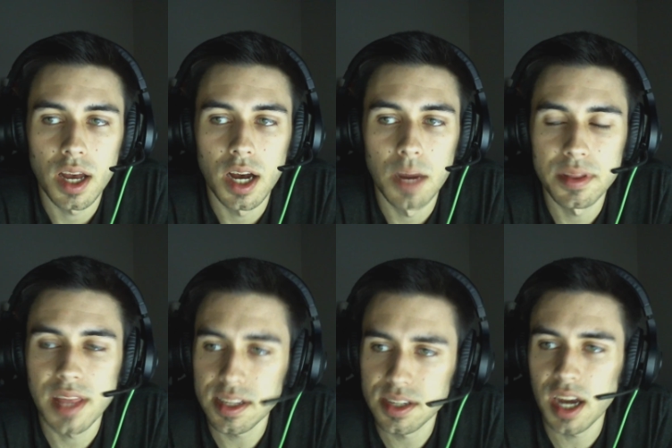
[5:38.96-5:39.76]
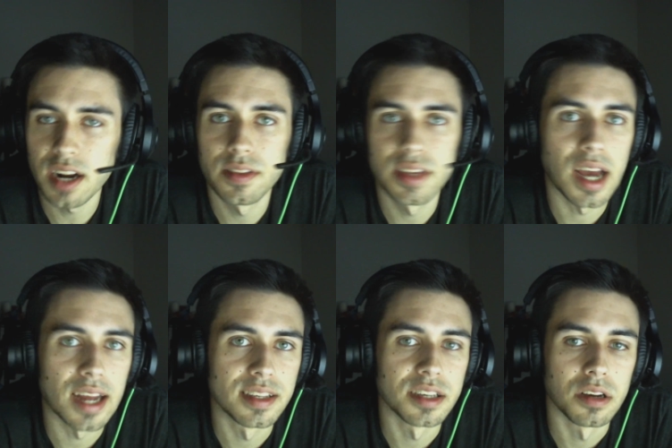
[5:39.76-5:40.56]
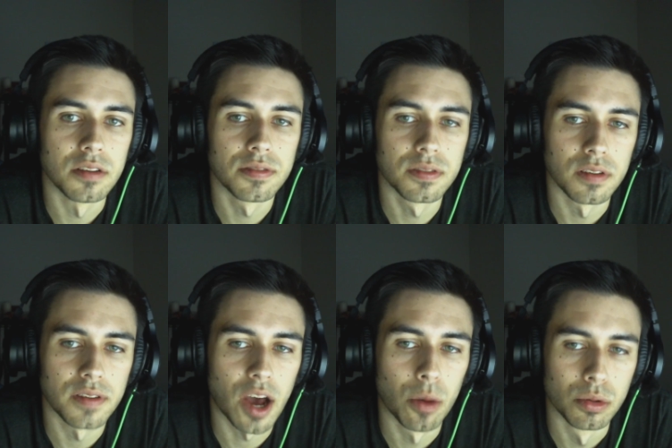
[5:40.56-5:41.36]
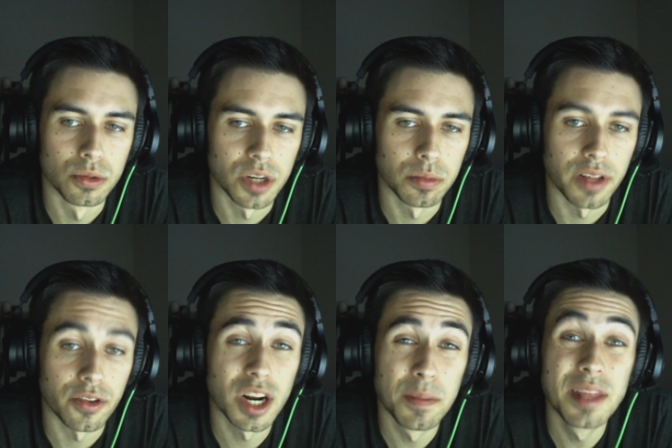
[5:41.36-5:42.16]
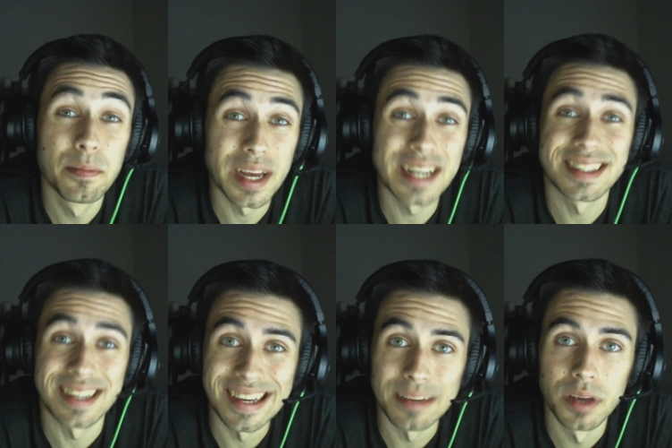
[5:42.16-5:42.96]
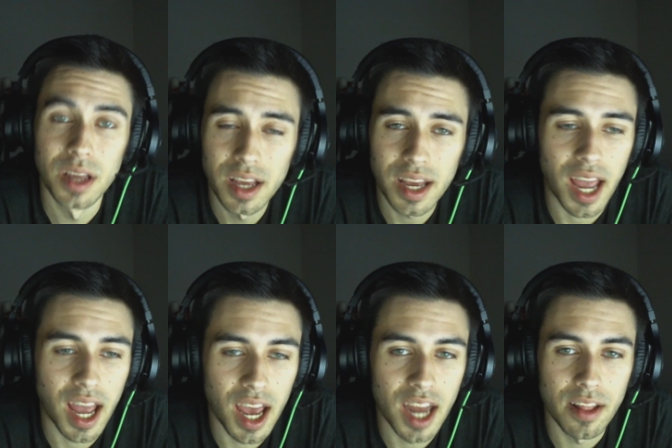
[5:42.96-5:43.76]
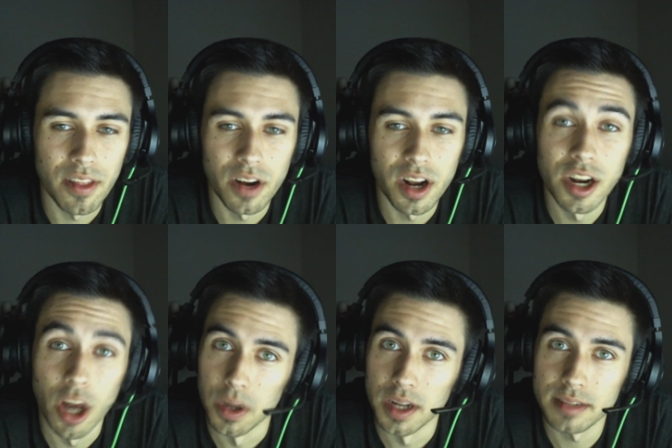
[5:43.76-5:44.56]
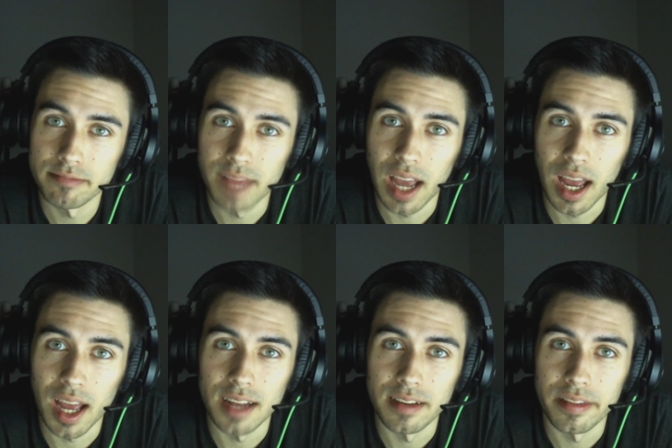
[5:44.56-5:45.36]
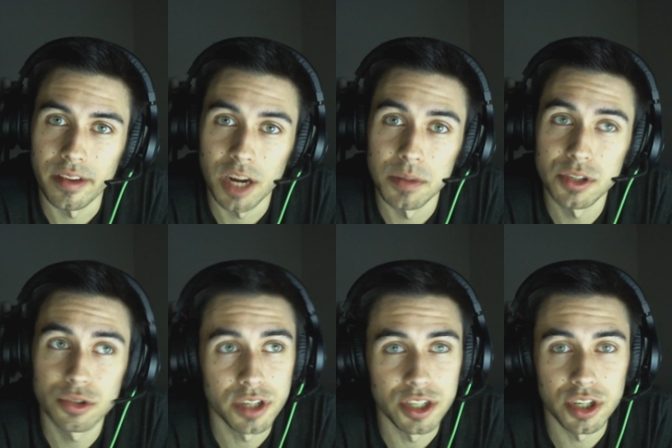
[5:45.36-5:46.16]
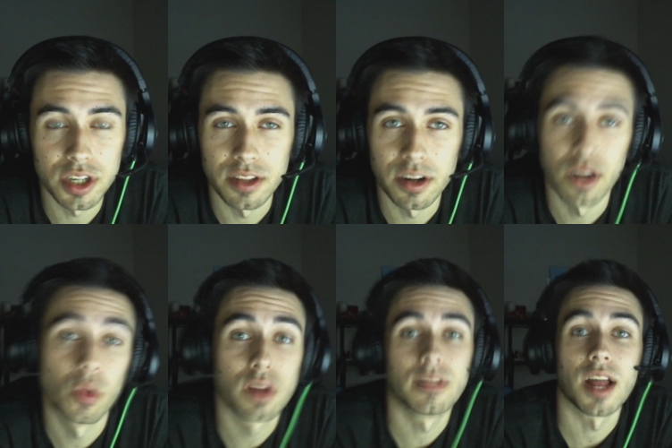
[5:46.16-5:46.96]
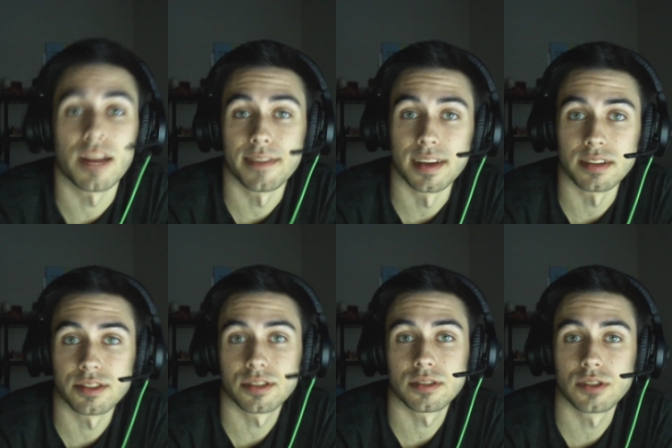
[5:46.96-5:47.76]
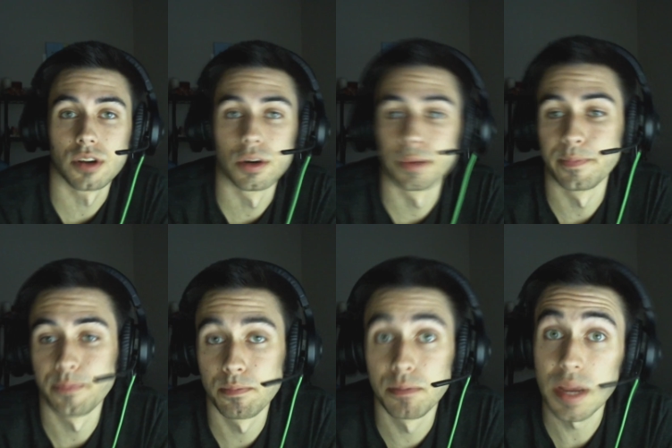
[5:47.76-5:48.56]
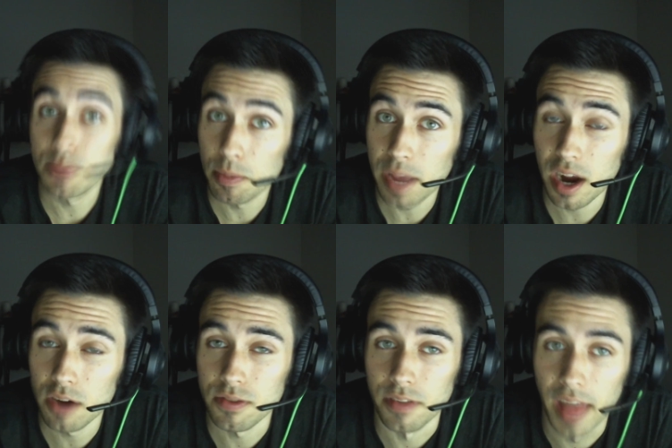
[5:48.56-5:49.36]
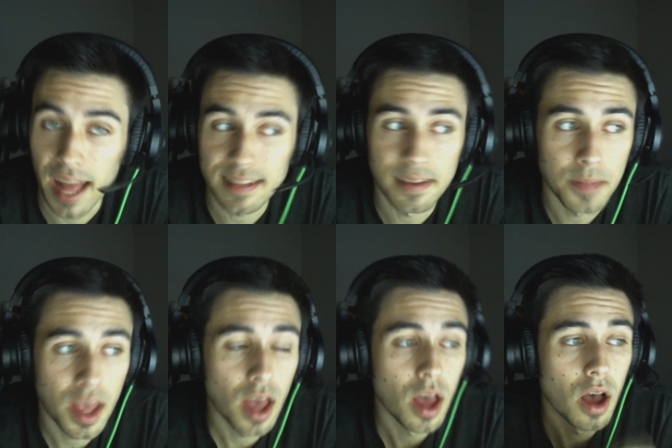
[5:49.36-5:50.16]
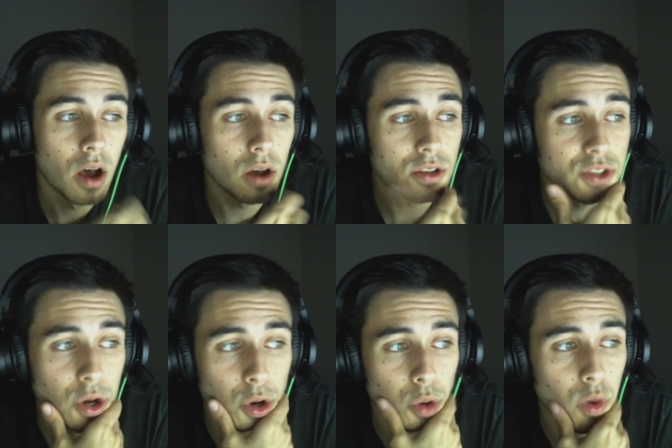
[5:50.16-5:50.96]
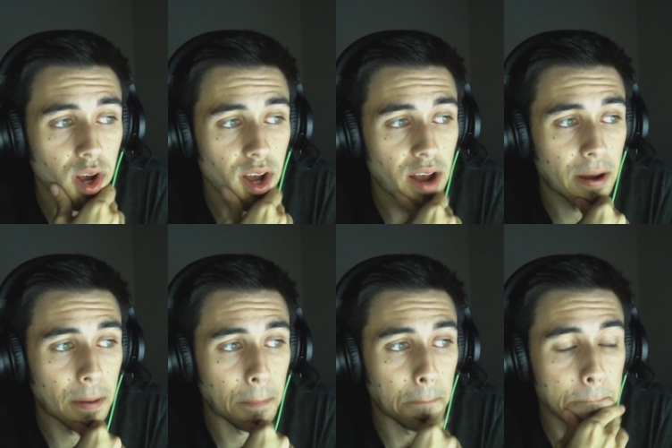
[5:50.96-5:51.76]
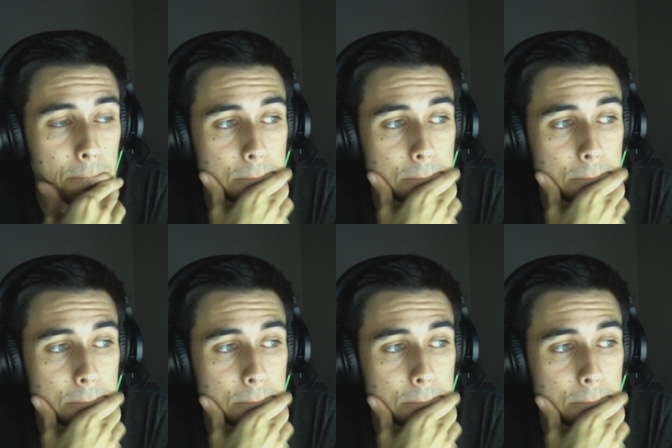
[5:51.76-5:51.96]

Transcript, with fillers: uh, but that's kind of the idea of, of how Blue's going to play. They're going to be the biggest team, and they're going to know it, and they're going to be strategic, and they're going to win a lot of things. So be prepared for that. Also, um,